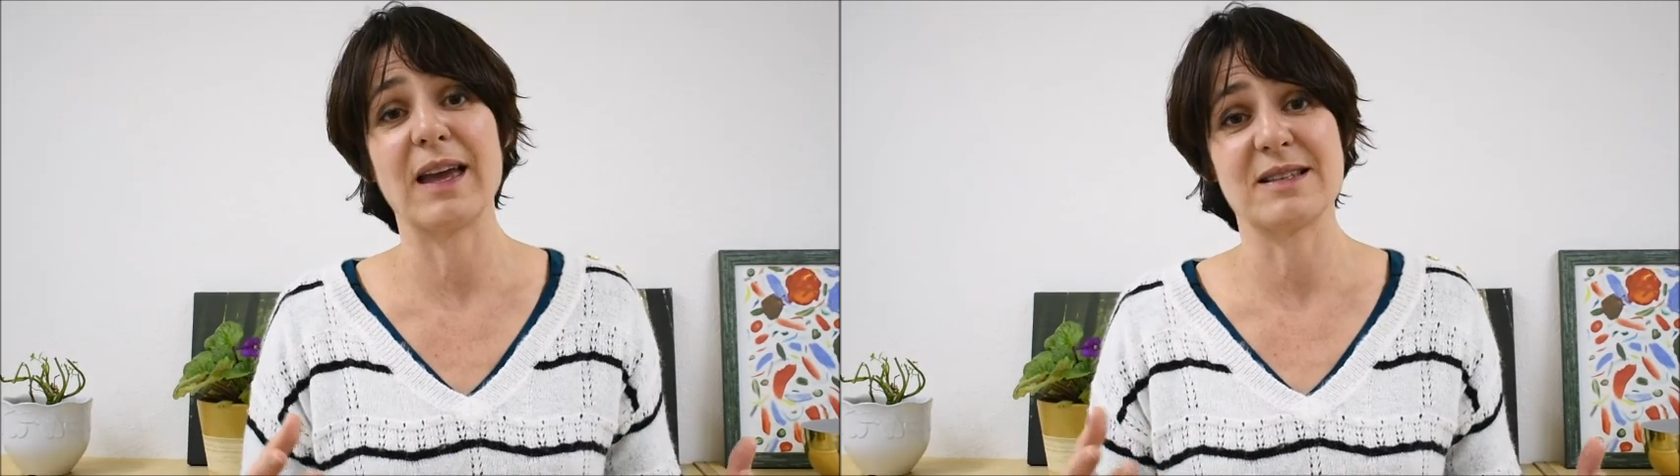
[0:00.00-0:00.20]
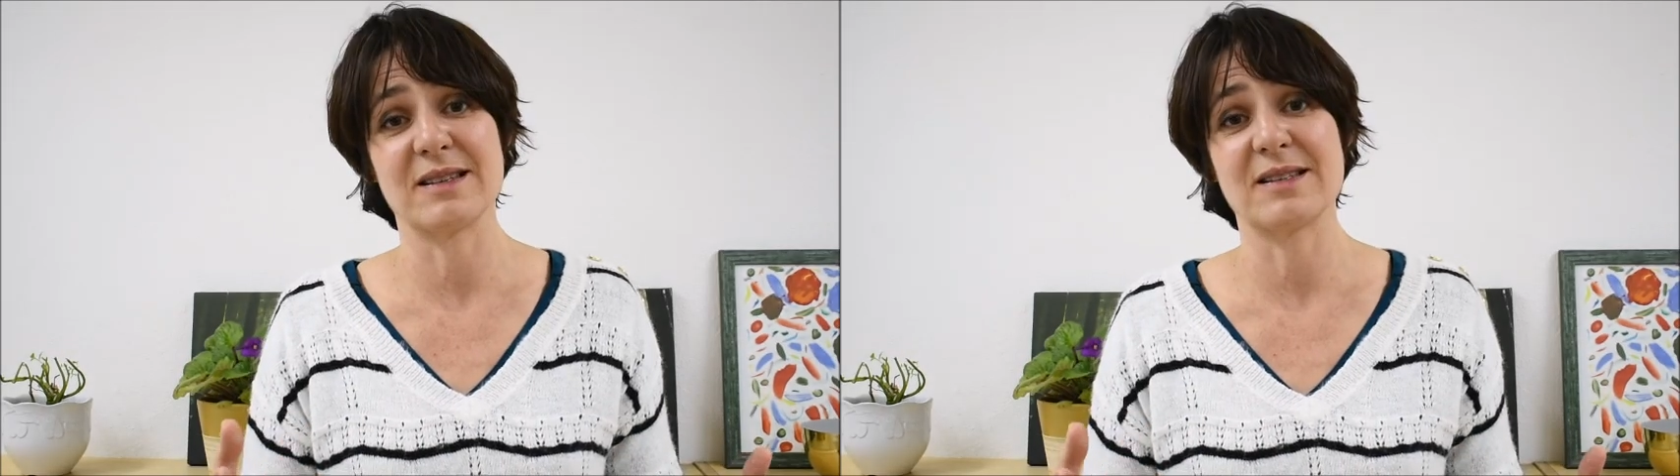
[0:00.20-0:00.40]

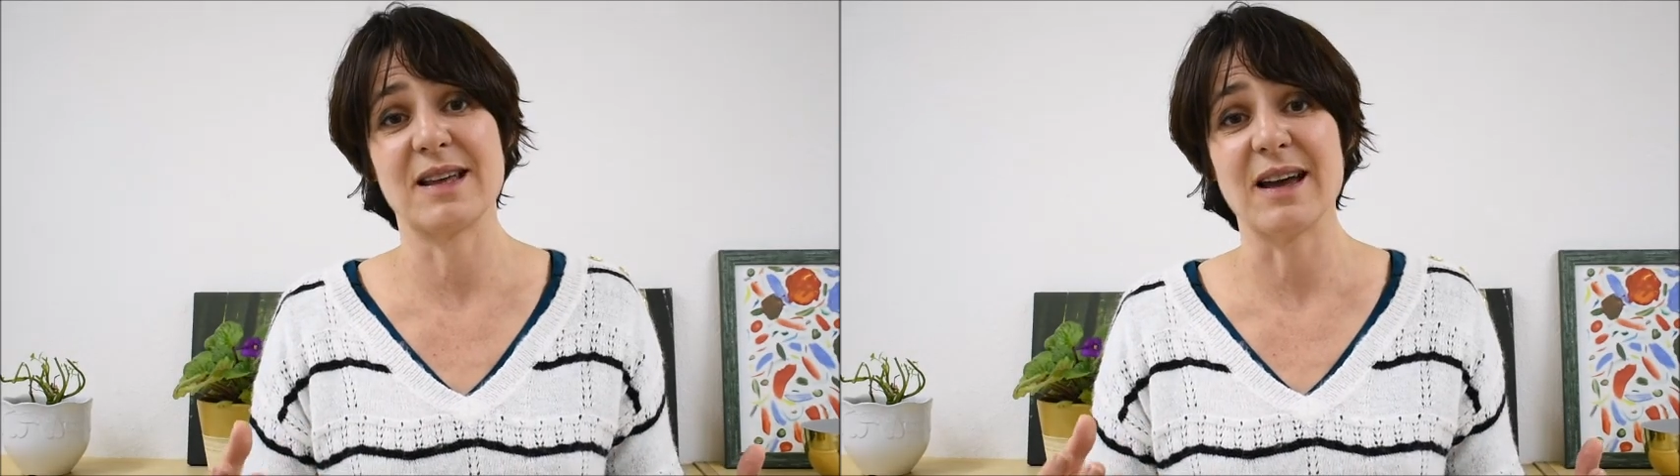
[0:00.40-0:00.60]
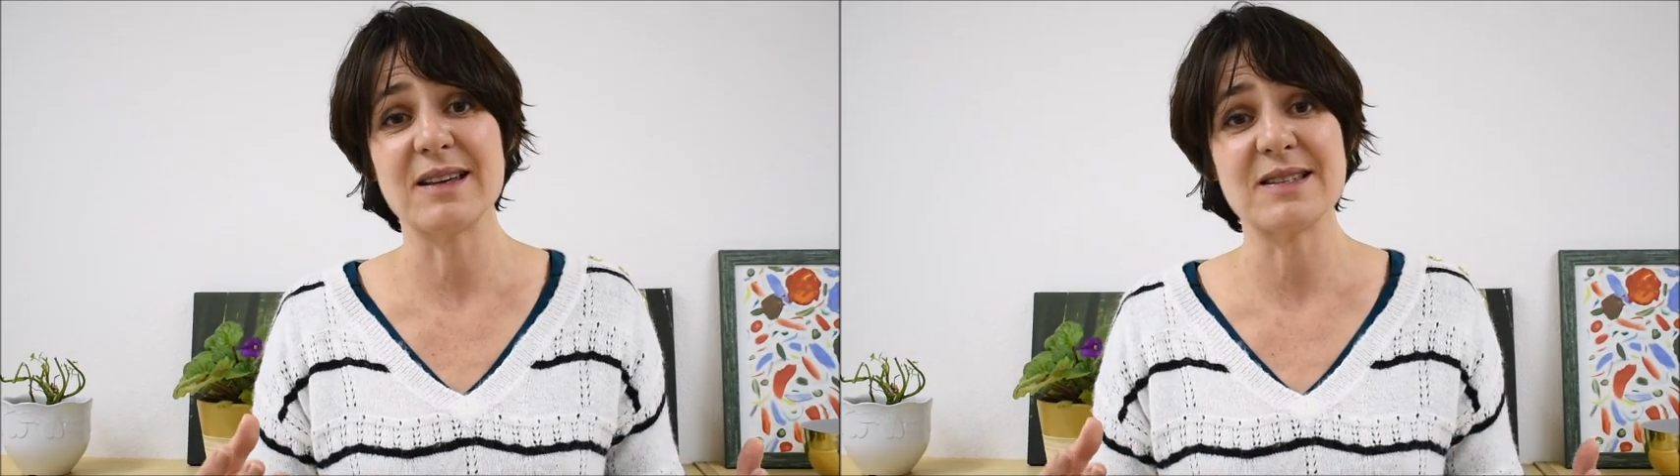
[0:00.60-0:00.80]

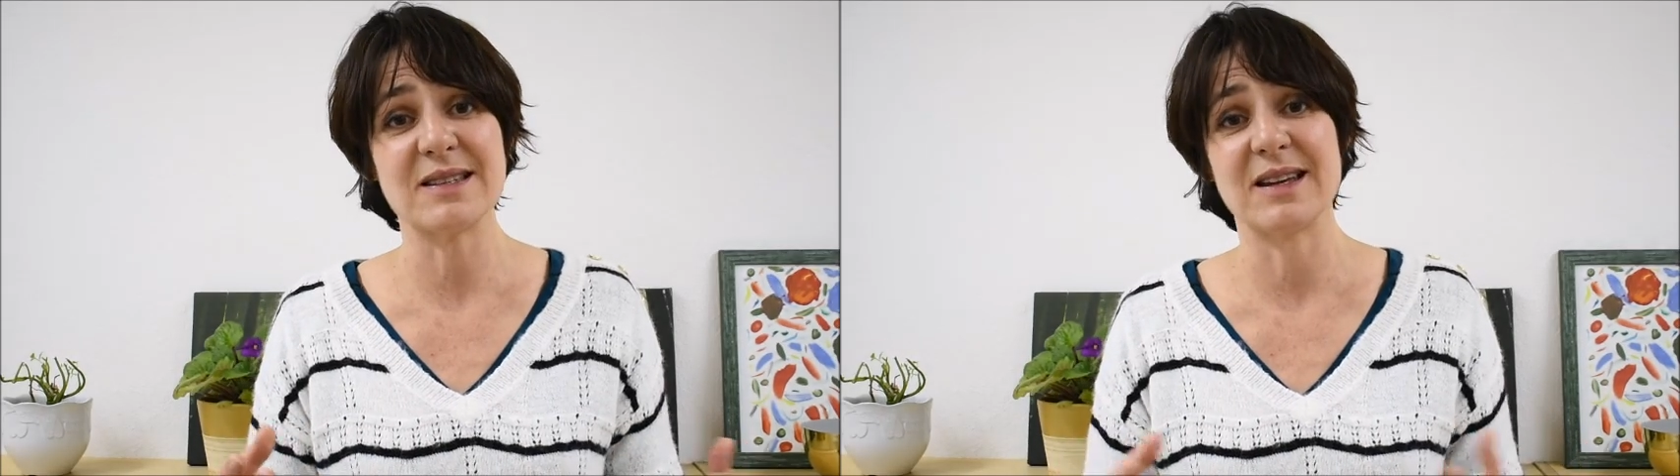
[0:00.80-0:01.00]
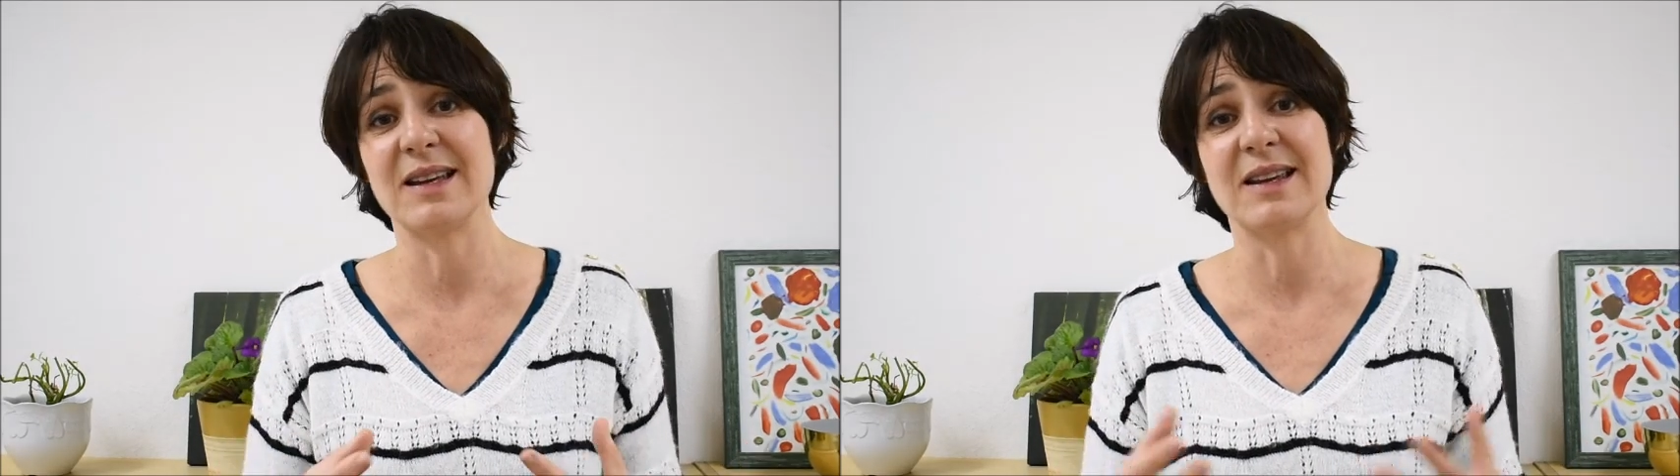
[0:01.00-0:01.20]
exercise
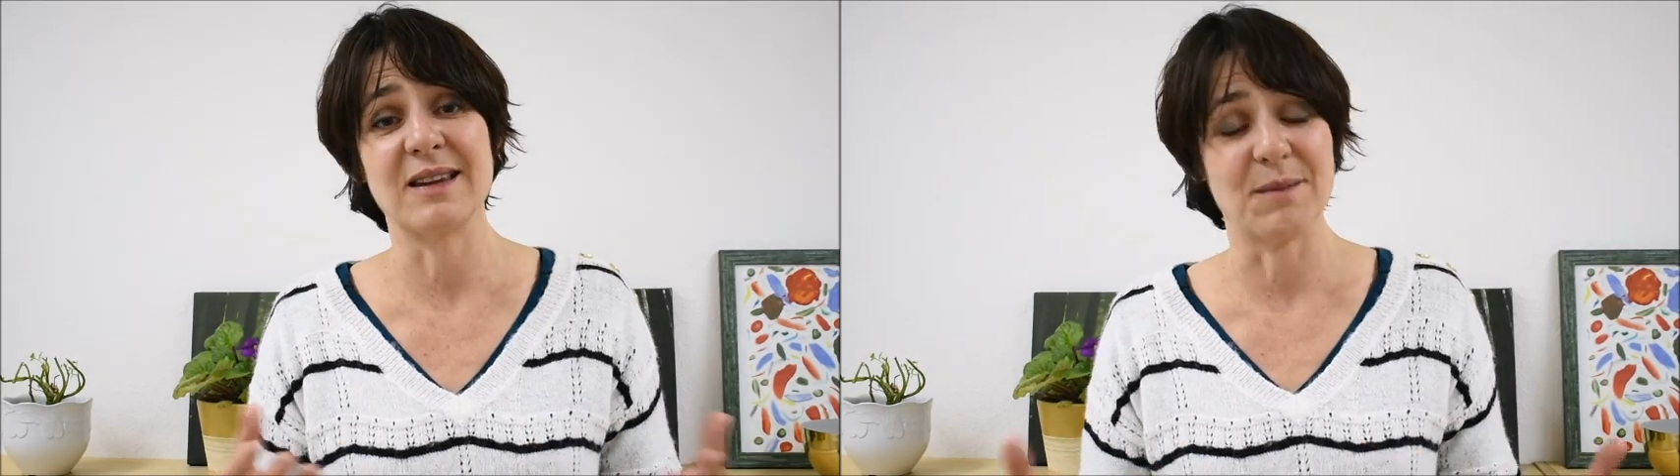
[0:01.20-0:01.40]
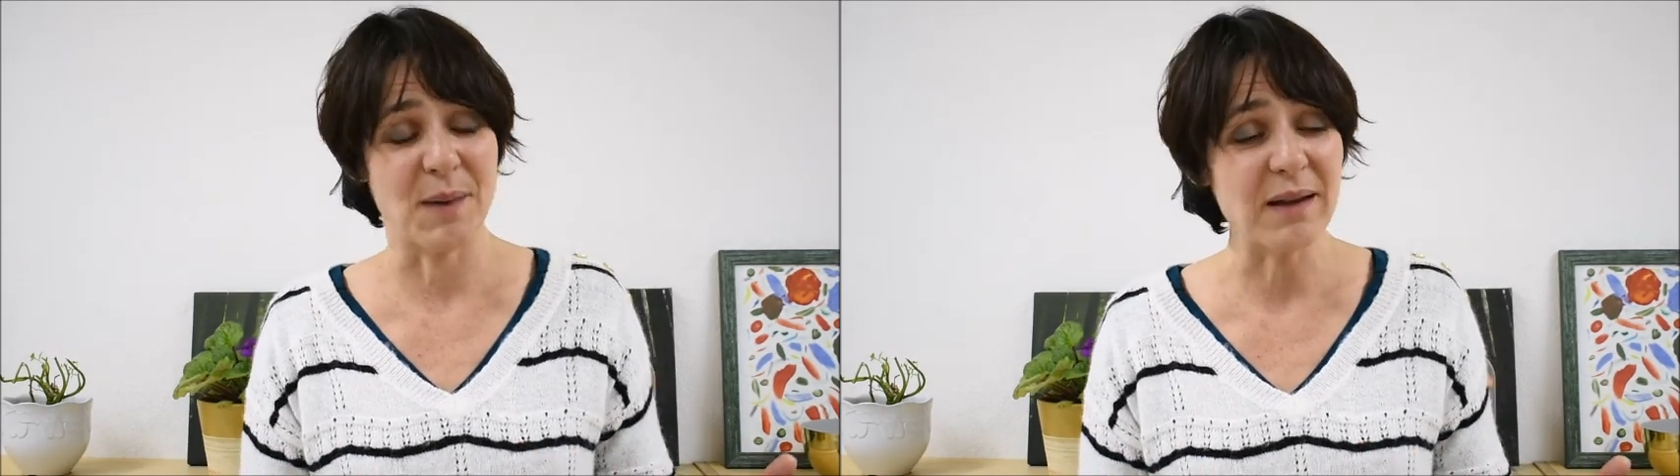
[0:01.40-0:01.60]

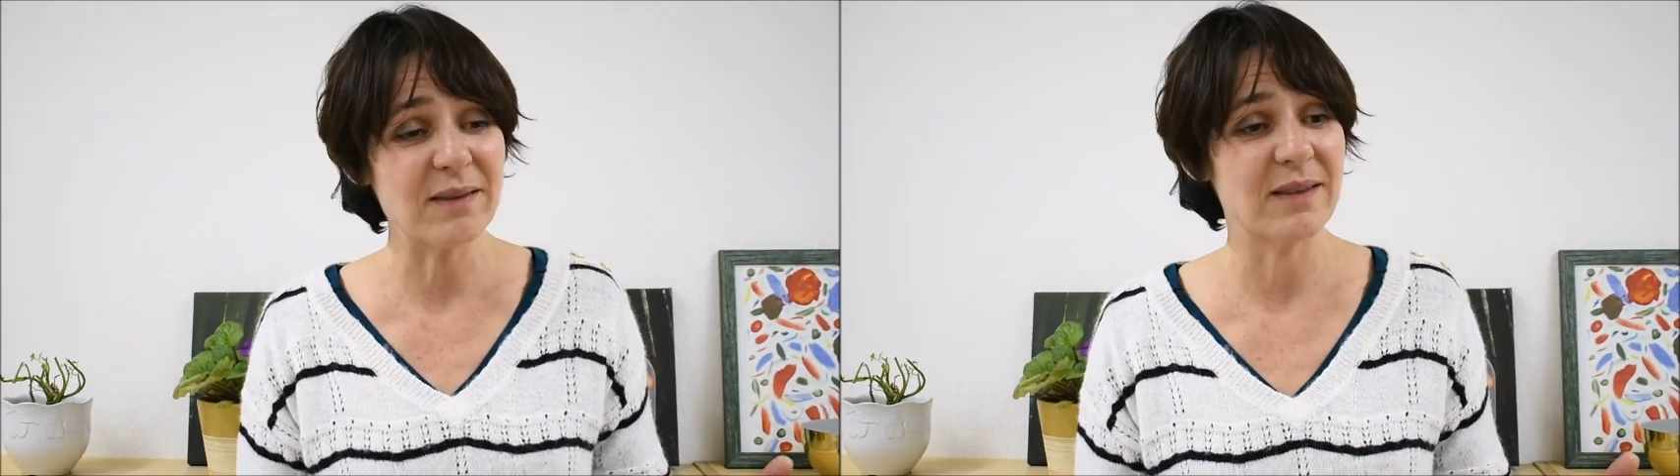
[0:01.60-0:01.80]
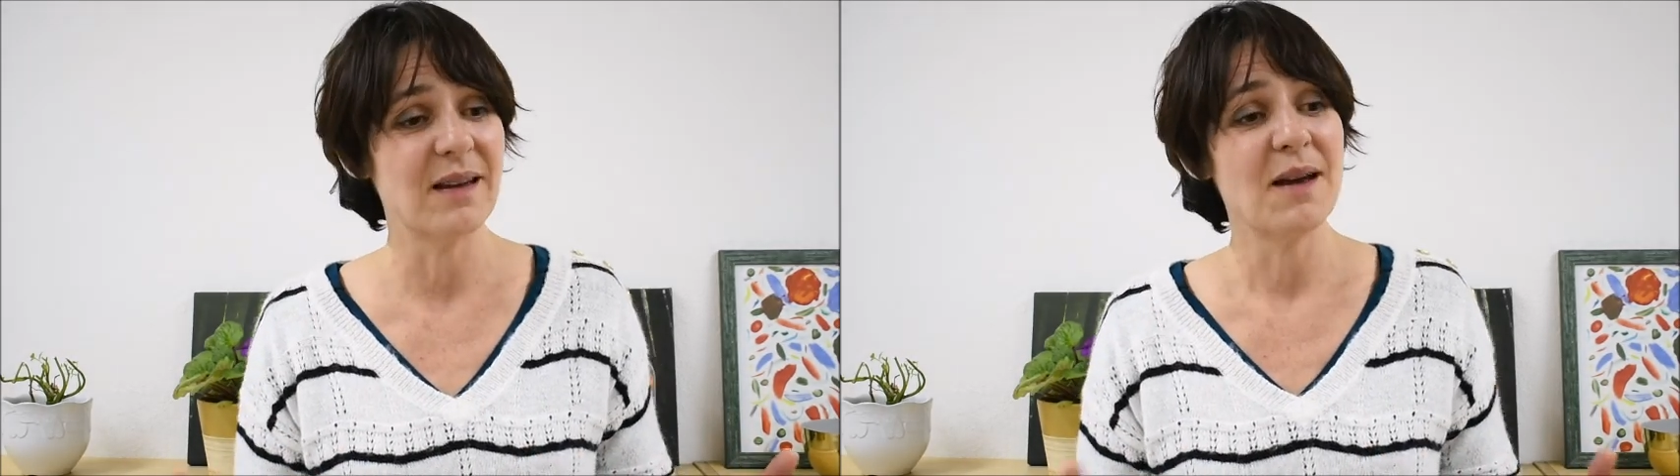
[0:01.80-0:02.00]
in math,